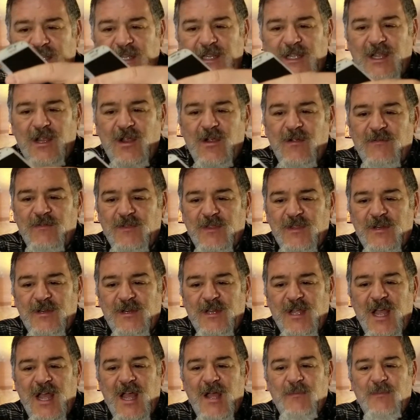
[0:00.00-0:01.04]
over the
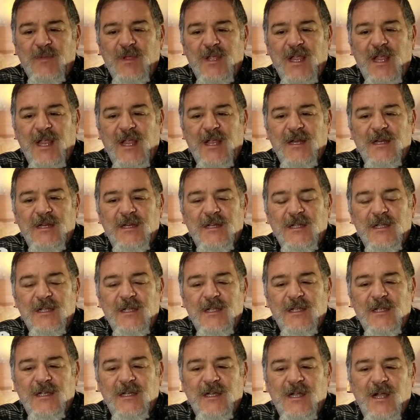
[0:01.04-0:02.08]
top and
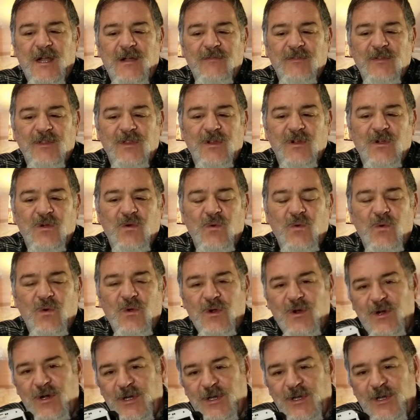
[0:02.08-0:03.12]
cover the corner,
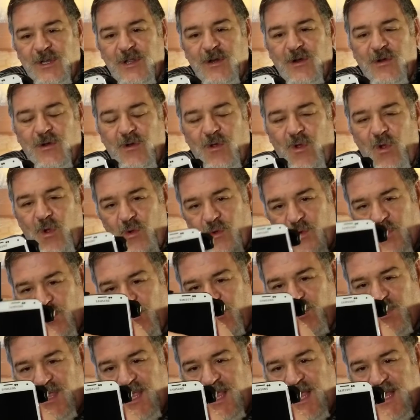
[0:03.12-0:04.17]
to hold it in
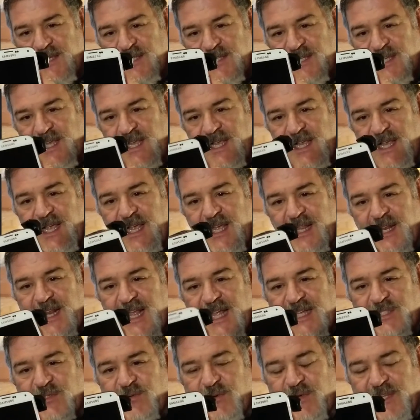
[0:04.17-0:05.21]
place. And that's
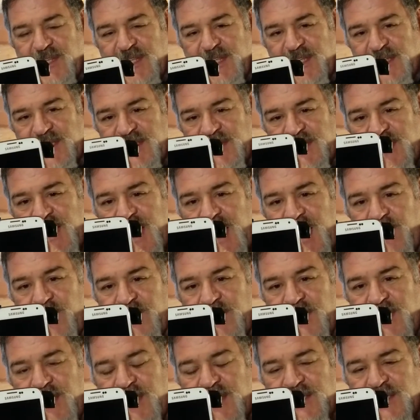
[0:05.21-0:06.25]
what this style
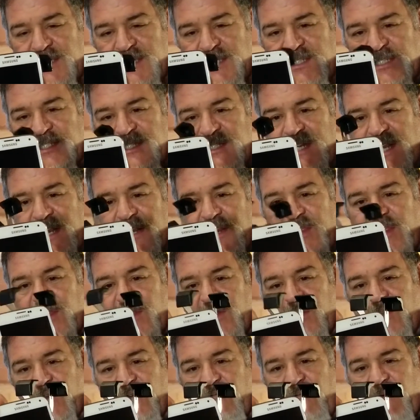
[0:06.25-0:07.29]
does, instead of the little
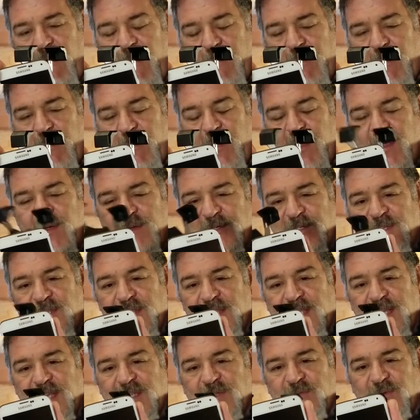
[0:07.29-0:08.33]
rubber posts and things
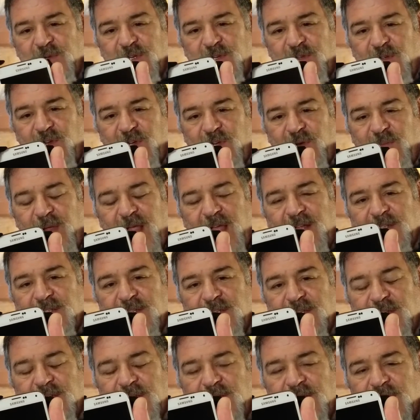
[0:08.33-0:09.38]
we talked about in
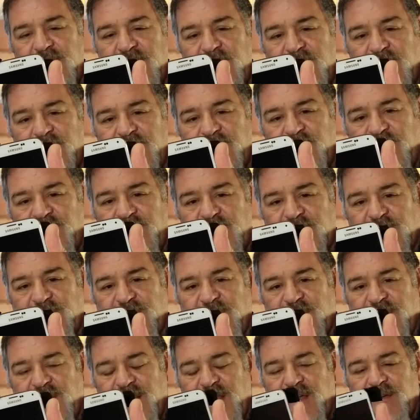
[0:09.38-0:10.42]
the first
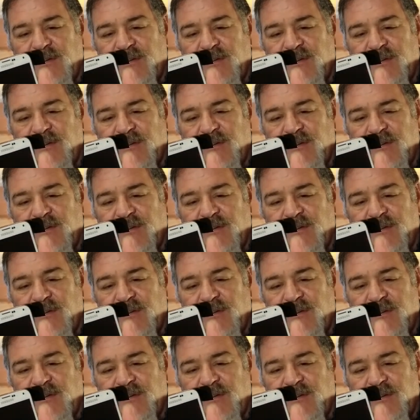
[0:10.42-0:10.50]
video.